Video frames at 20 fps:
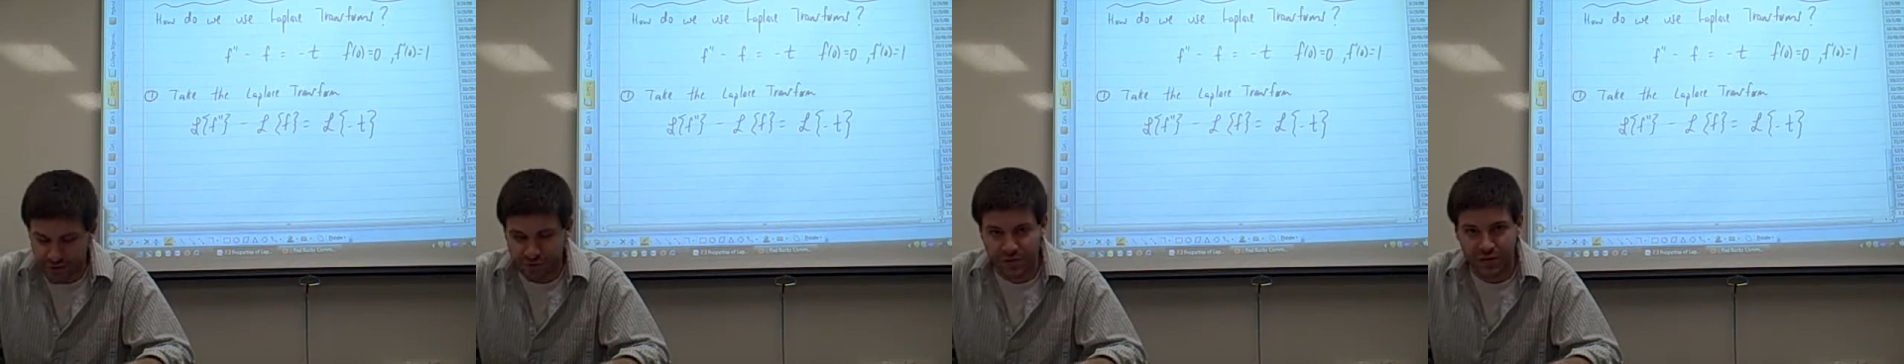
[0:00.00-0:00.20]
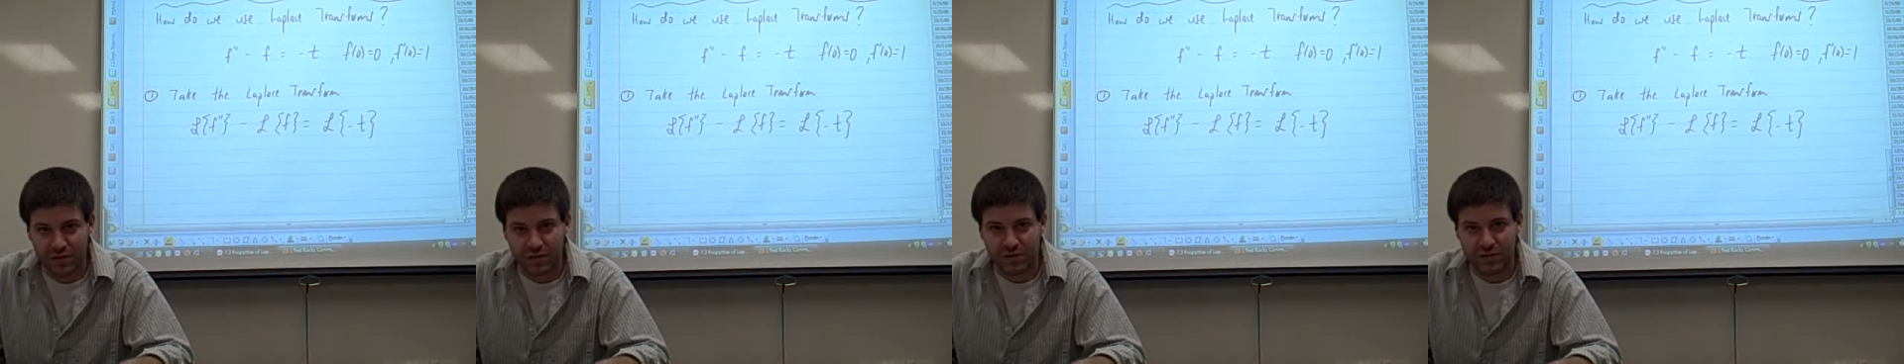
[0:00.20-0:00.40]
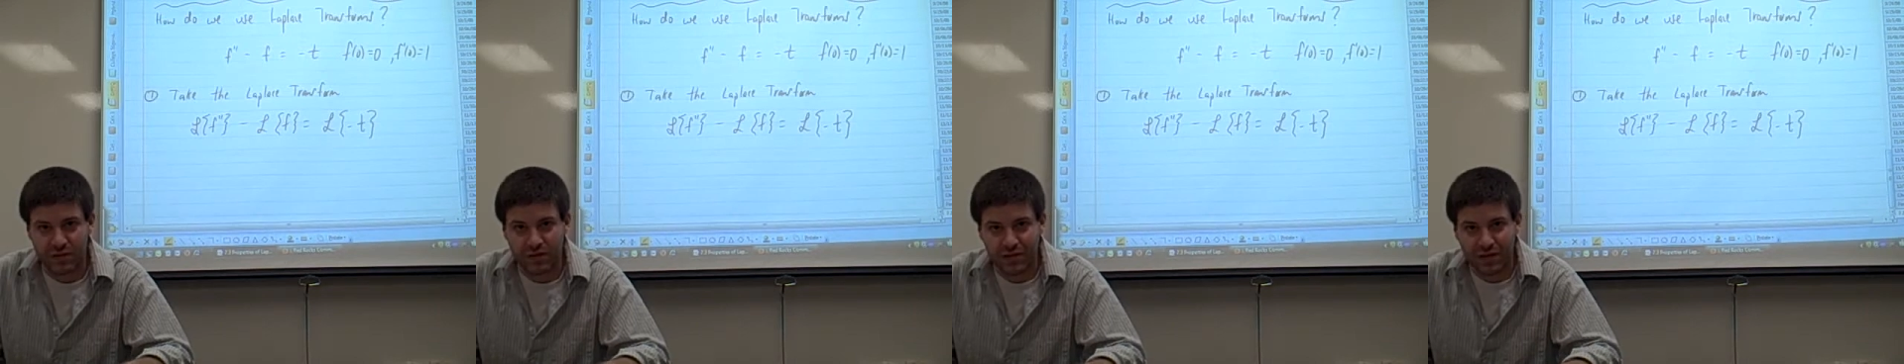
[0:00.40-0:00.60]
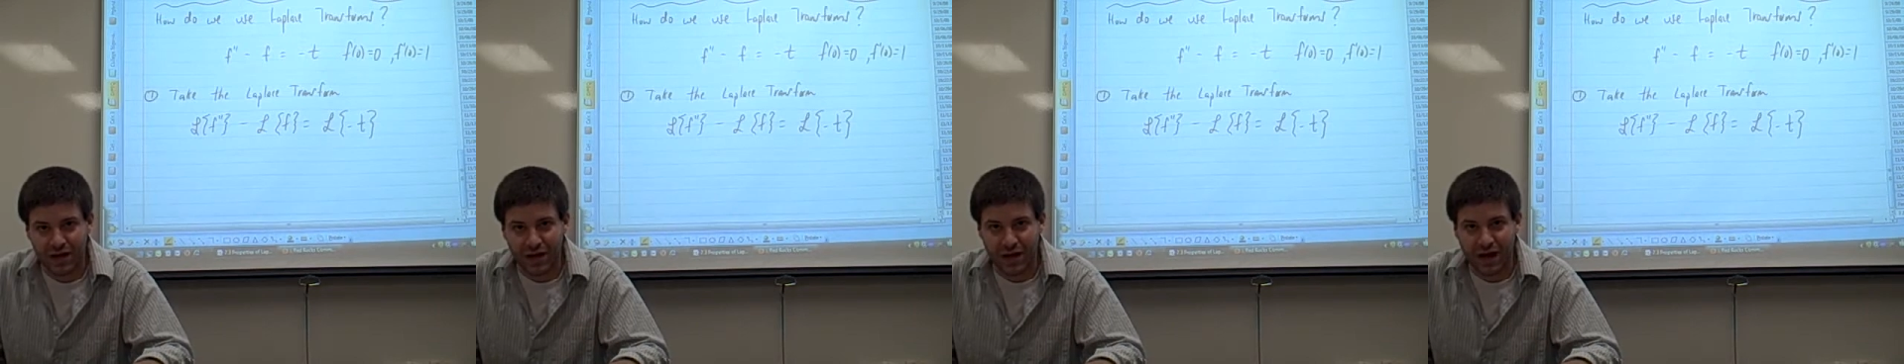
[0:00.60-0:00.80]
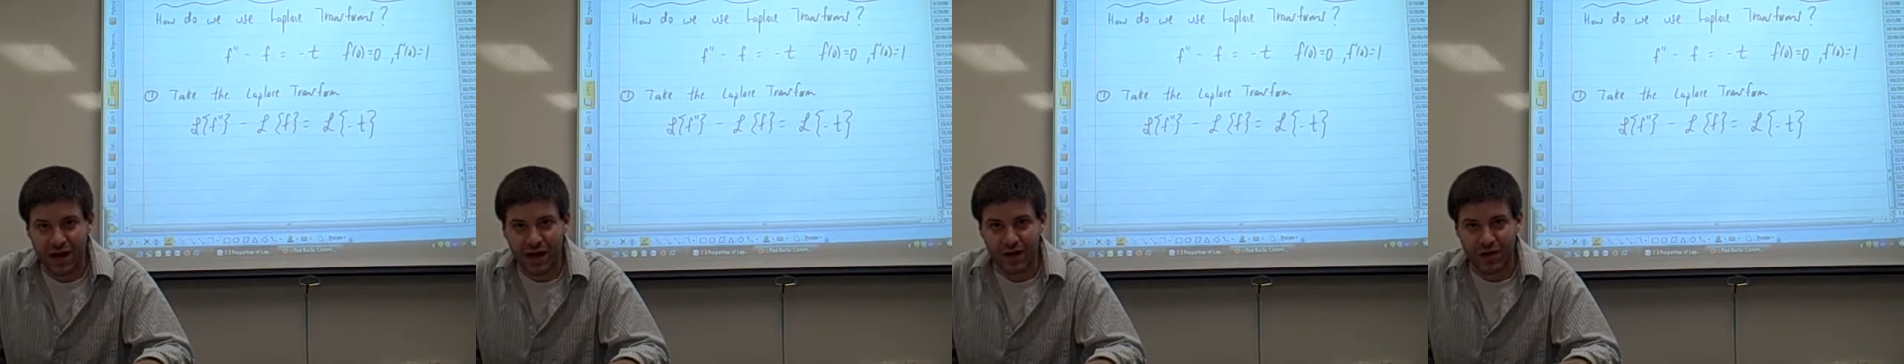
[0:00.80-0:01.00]
if we
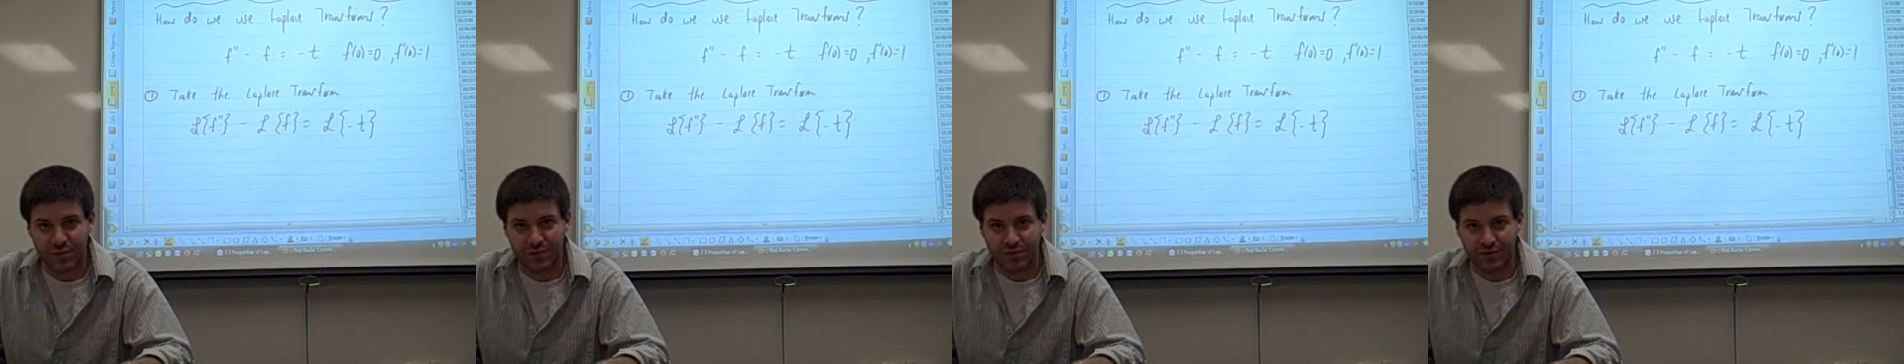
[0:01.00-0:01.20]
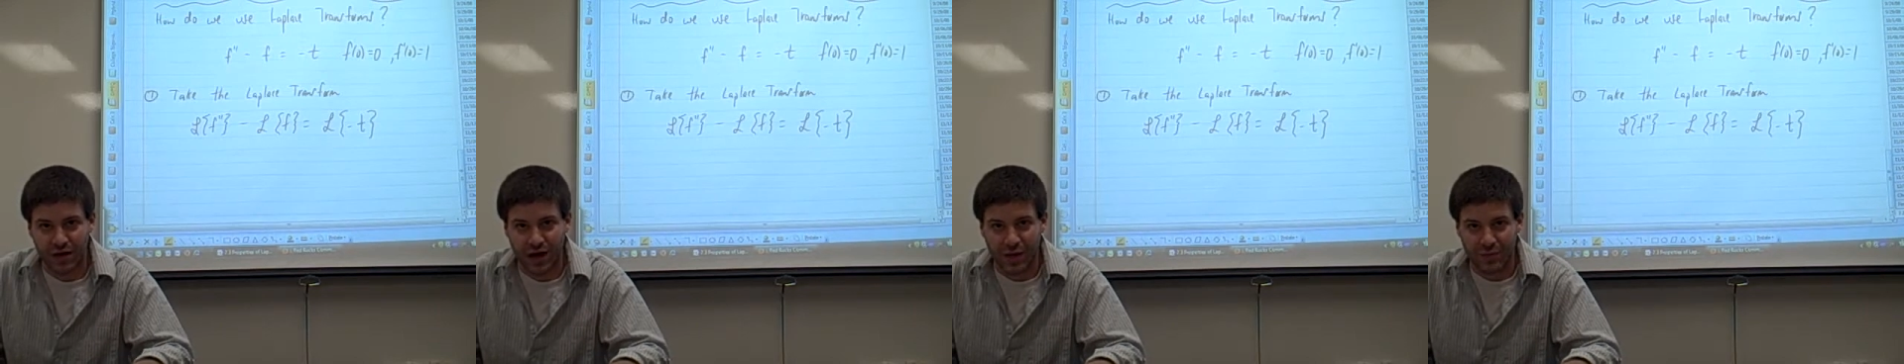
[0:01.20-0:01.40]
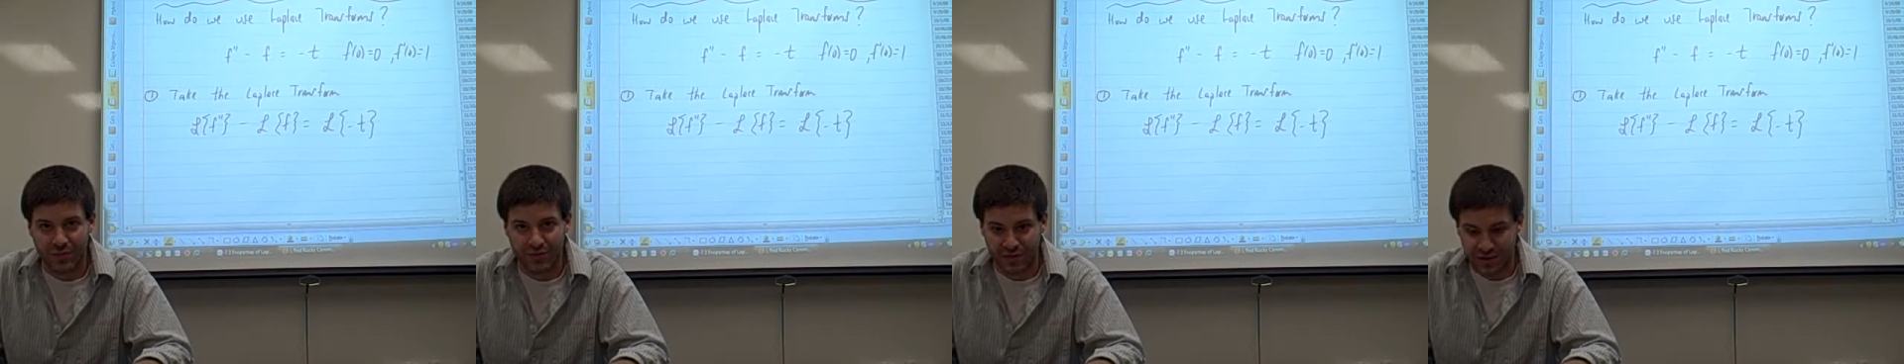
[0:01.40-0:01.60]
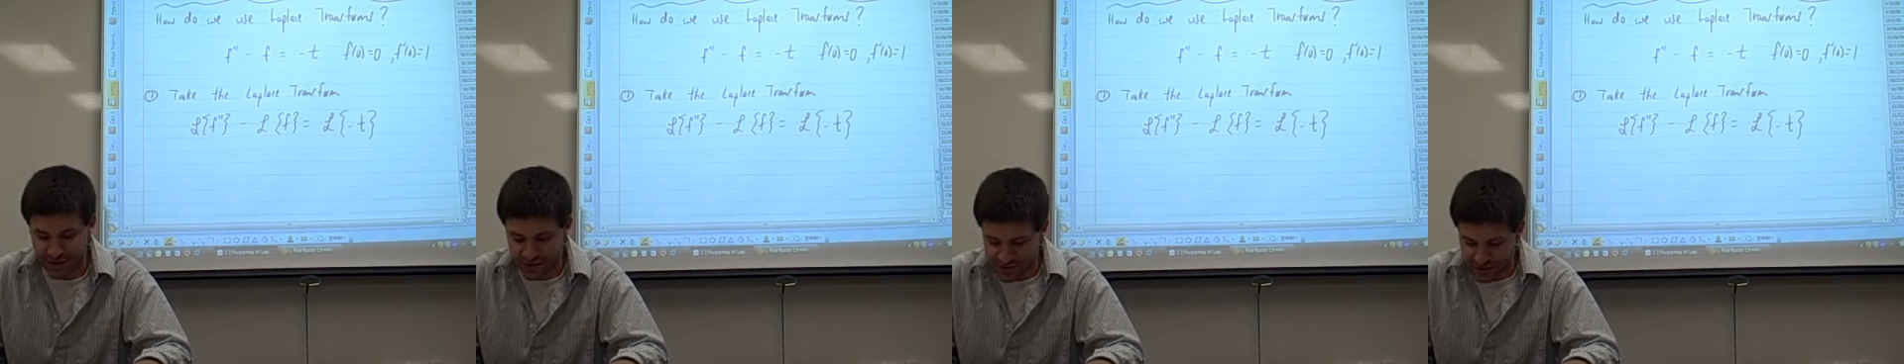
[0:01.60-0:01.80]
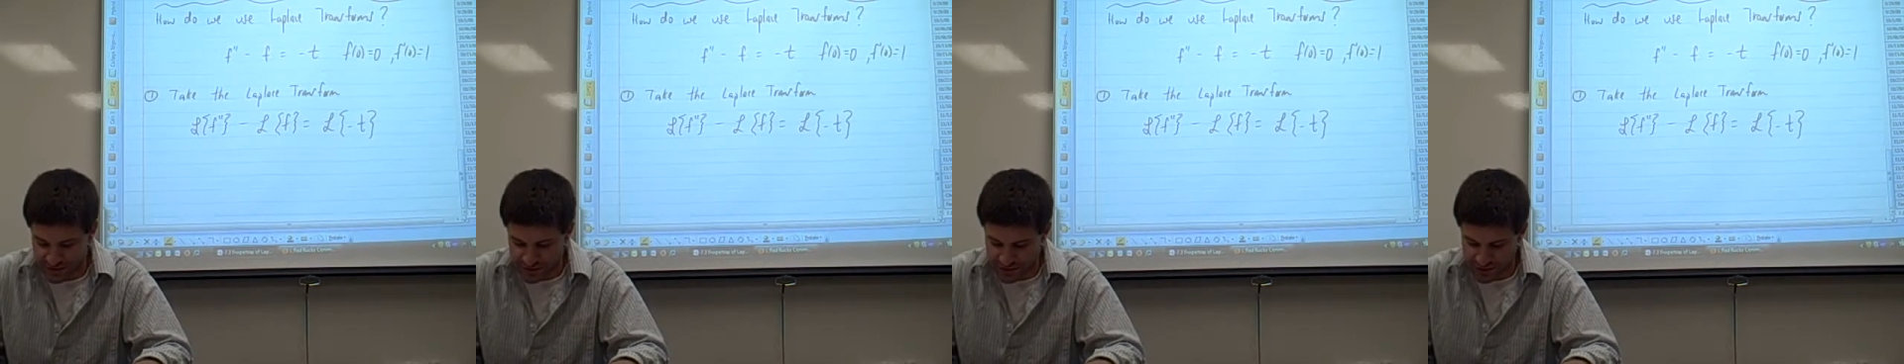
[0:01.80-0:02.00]
look at our
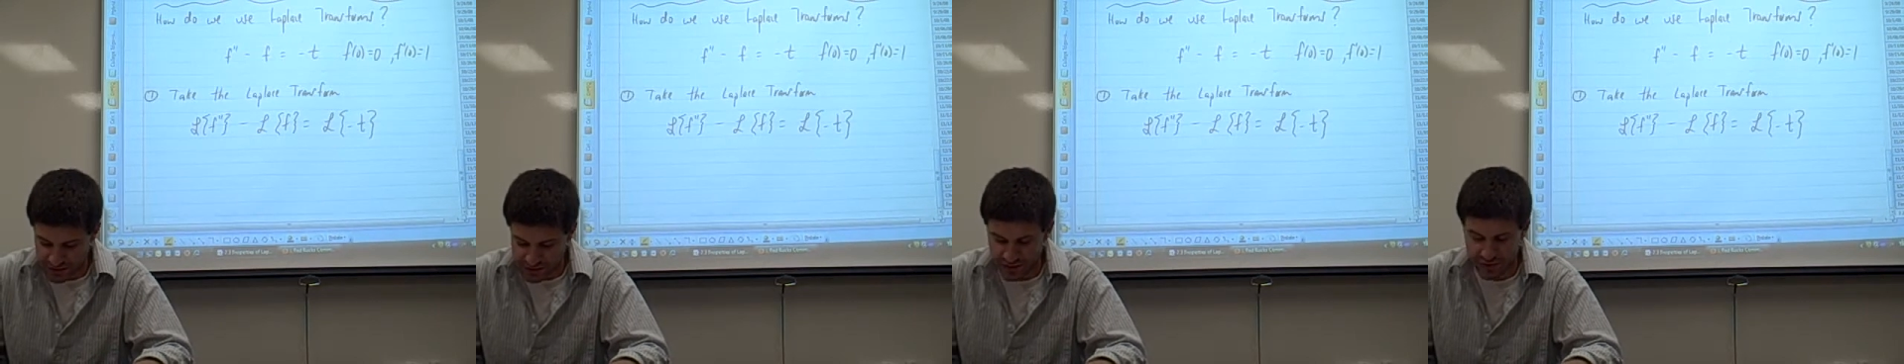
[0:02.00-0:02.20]
properties,